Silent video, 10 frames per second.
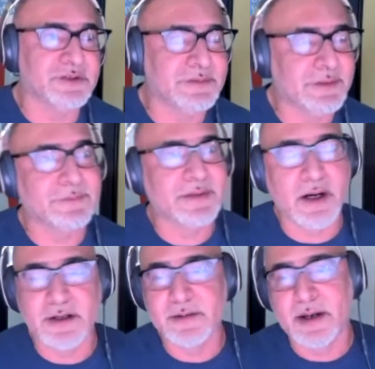
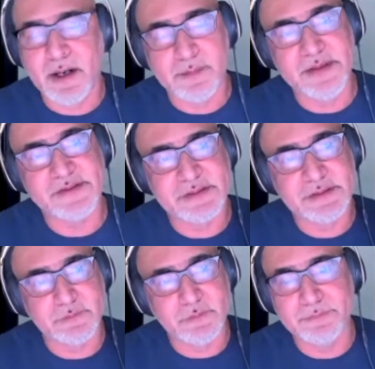The
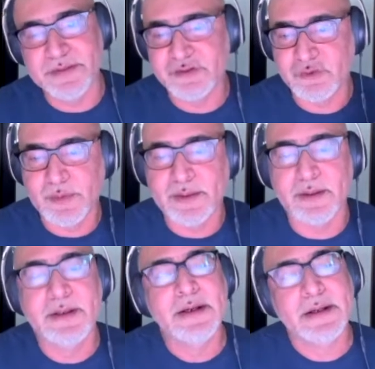RMSE, root mean
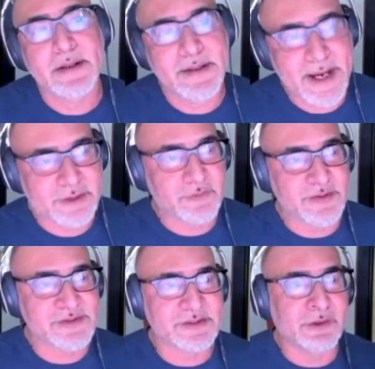square,
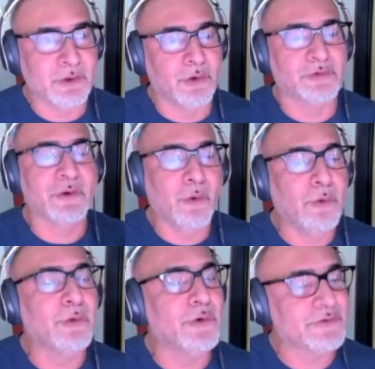accuracy, loss.
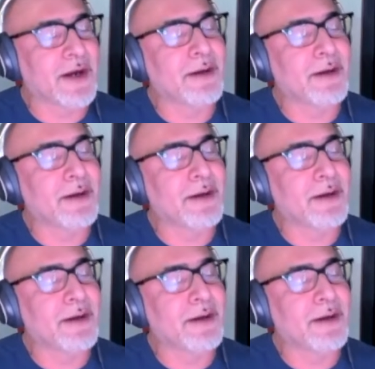All those are